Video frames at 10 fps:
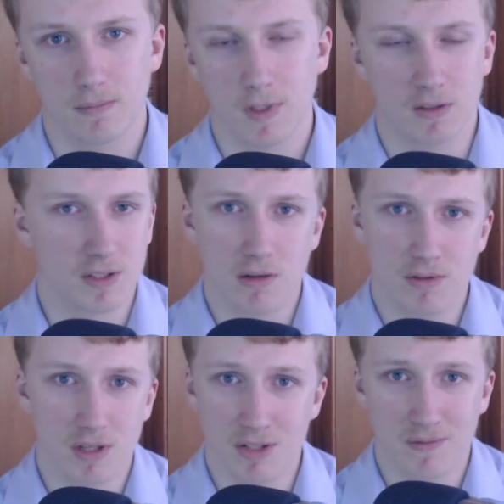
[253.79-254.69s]
You know, so
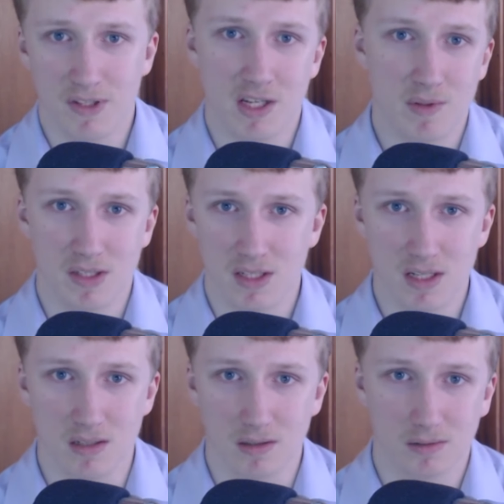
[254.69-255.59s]
so is every team this
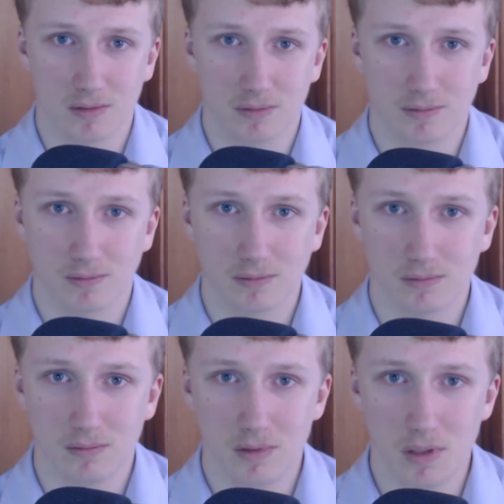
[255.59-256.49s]
season.
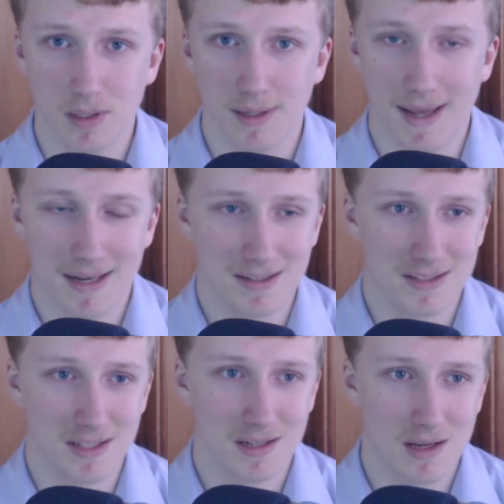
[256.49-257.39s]

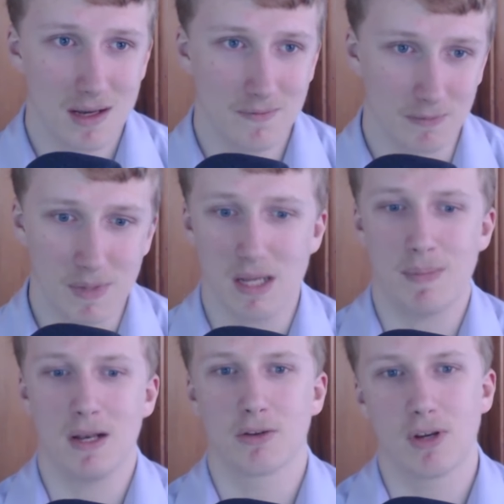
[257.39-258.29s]
And for me,
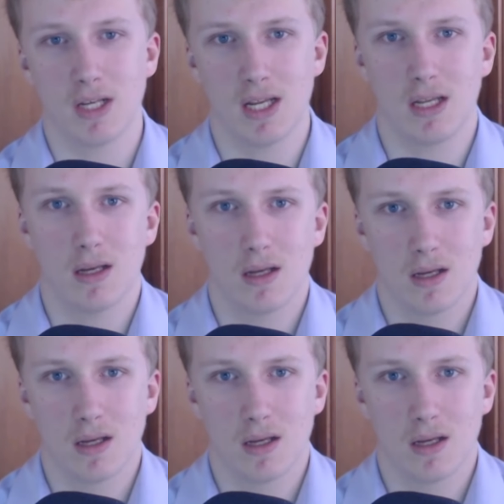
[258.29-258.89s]
Pellegrini,